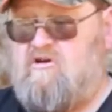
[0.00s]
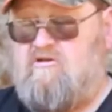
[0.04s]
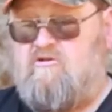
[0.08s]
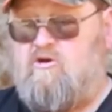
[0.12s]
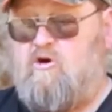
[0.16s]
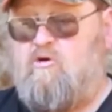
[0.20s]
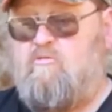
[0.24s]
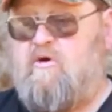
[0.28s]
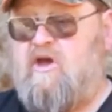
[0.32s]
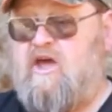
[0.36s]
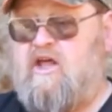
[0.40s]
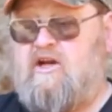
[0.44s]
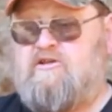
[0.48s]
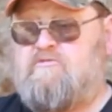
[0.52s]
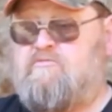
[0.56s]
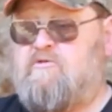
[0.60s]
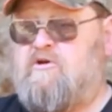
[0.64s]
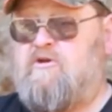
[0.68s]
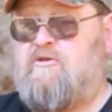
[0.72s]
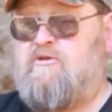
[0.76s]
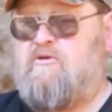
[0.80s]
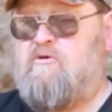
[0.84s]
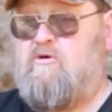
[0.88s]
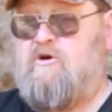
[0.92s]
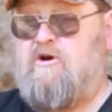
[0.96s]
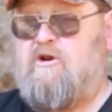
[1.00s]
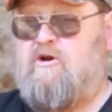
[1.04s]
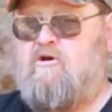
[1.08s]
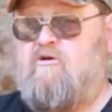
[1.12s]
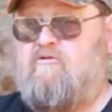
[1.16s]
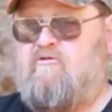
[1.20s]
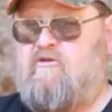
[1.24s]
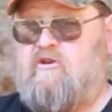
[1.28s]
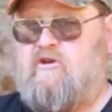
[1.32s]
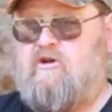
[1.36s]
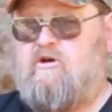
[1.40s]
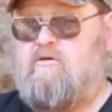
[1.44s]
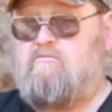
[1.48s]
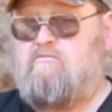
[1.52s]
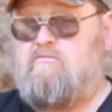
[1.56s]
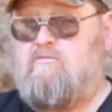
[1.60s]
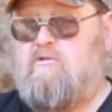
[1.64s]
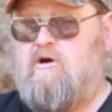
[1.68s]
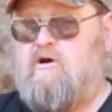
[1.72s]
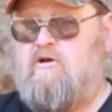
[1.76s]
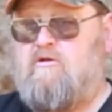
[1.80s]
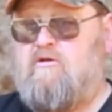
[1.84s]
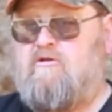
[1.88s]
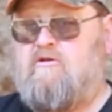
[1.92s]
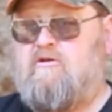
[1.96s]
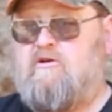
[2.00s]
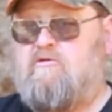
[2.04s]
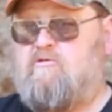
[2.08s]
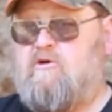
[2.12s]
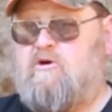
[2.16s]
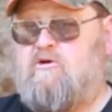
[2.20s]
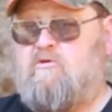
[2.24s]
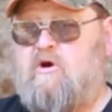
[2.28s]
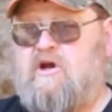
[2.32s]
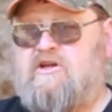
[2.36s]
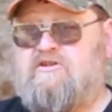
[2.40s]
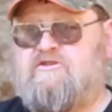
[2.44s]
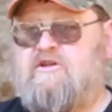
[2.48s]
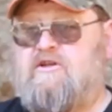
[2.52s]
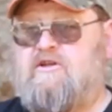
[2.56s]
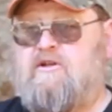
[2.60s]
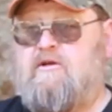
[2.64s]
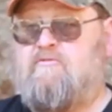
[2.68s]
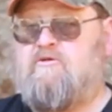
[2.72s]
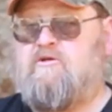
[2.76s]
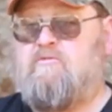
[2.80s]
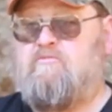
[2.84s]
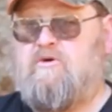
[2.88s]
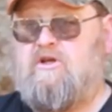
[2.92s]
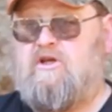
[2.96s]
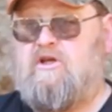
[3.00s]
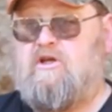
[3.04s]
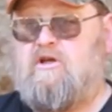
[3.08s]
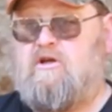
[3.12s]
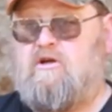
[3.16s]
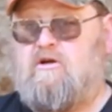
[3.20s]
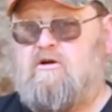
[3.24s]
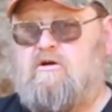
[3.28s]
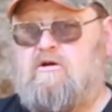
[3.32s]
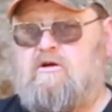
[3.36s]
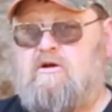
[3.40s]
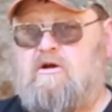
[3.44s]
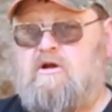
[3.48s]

no management authority over them other than requesting them to be here.